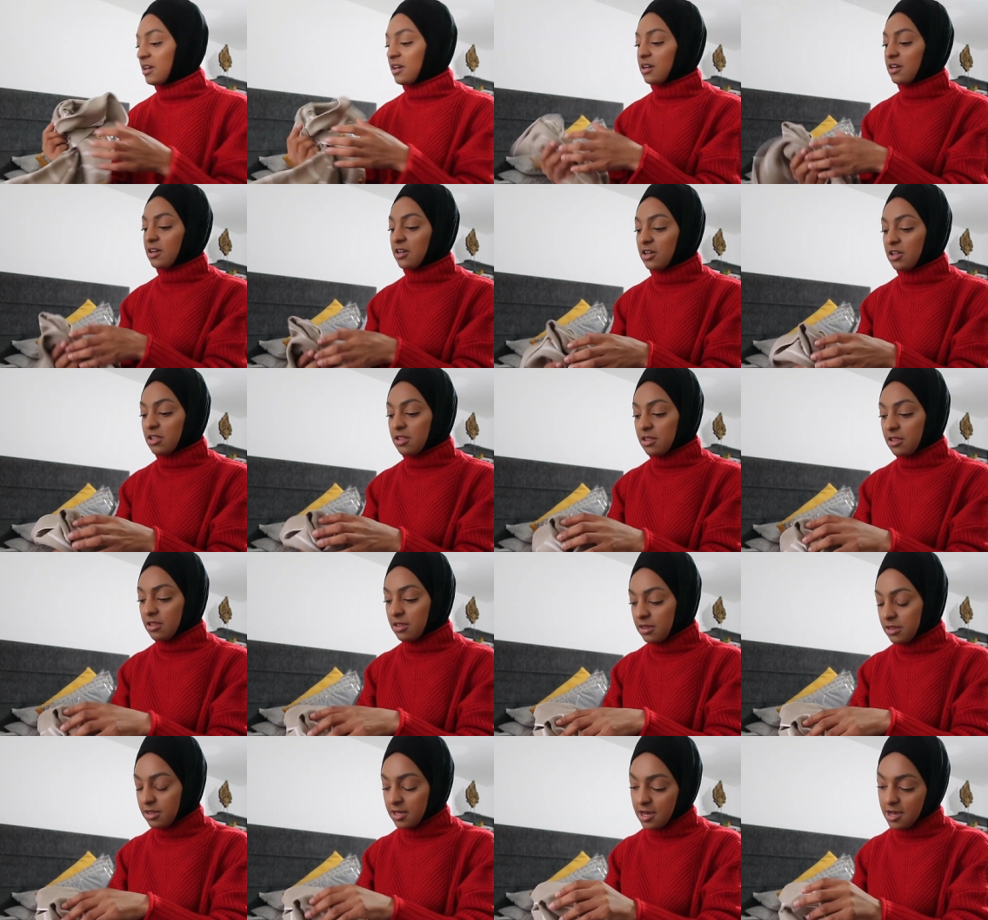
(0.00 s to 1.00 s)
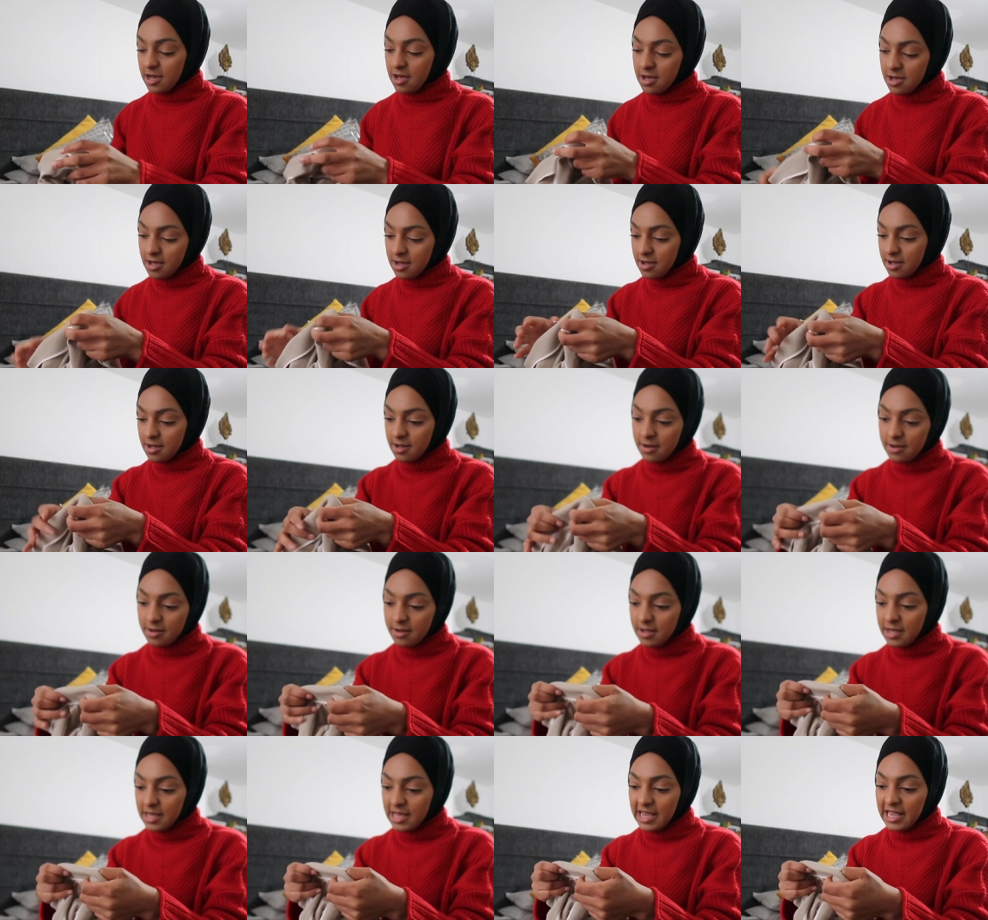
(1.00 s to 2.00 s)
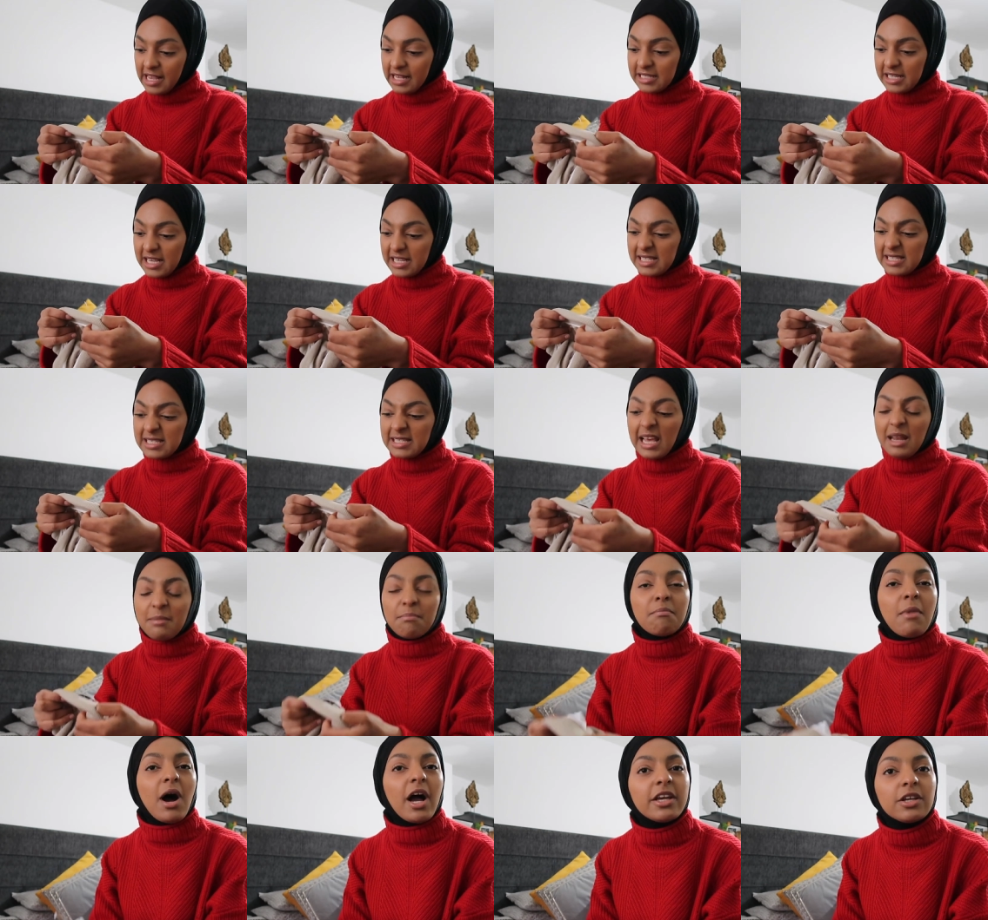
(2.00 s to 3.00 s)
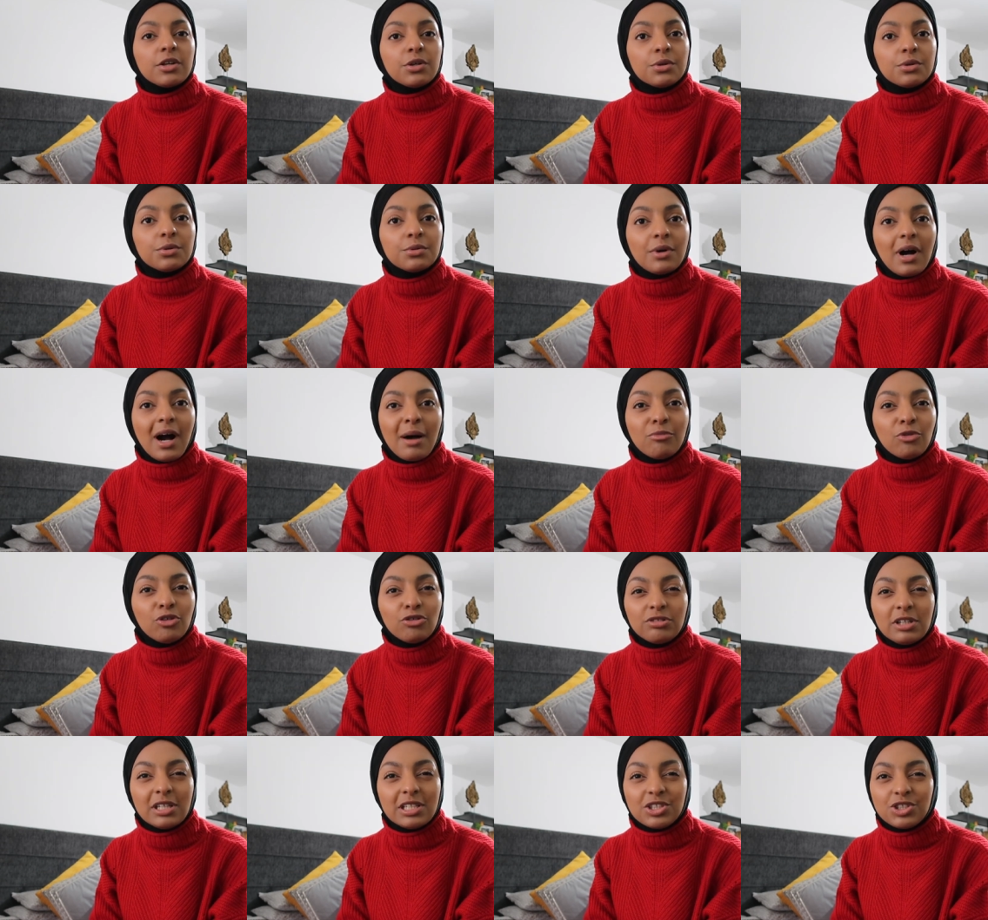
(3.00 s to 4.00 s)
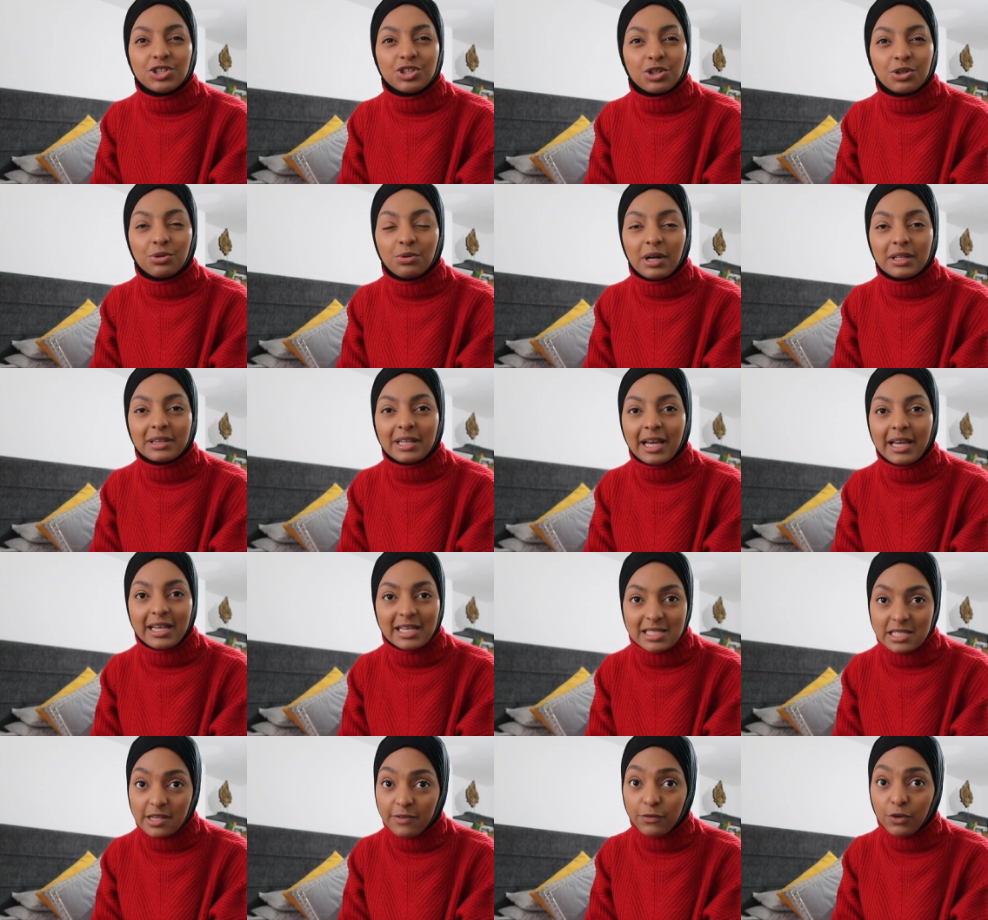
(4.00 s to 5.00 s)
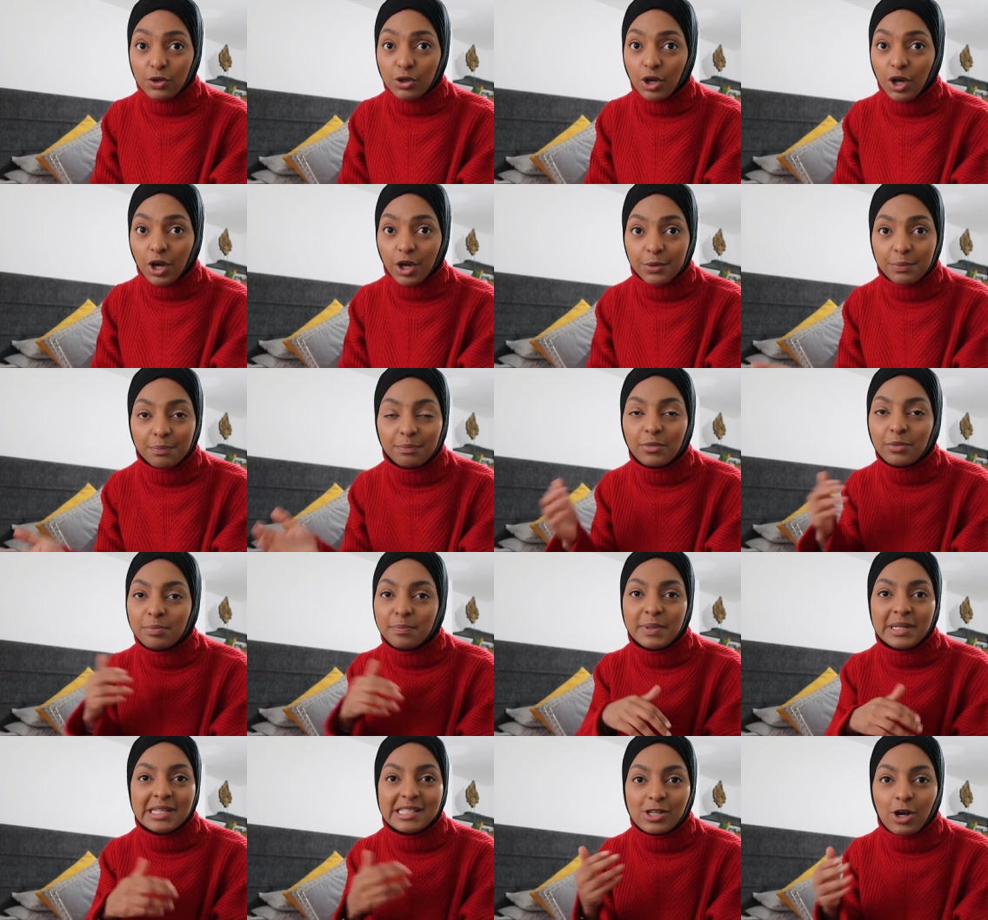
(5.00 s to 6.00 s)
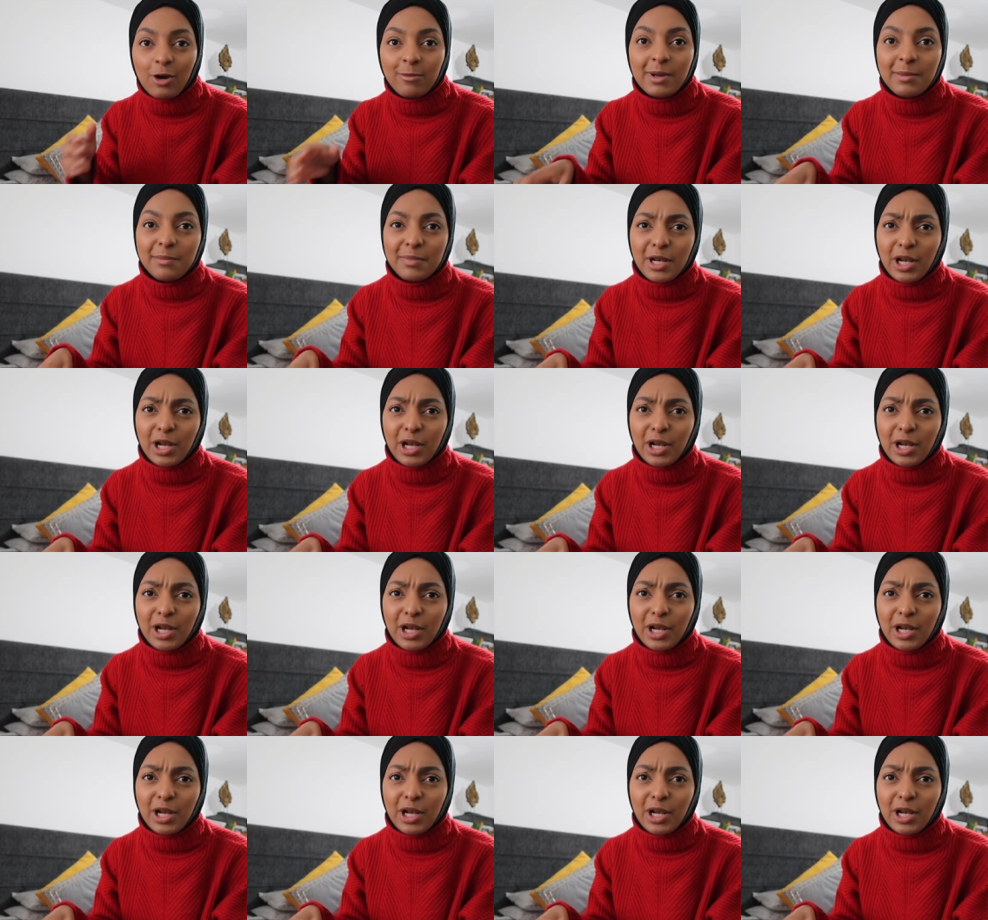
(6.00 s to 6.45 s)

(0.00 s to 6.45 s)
the the it says Saint Michael. I'm not really sure what that is. If you know, please comment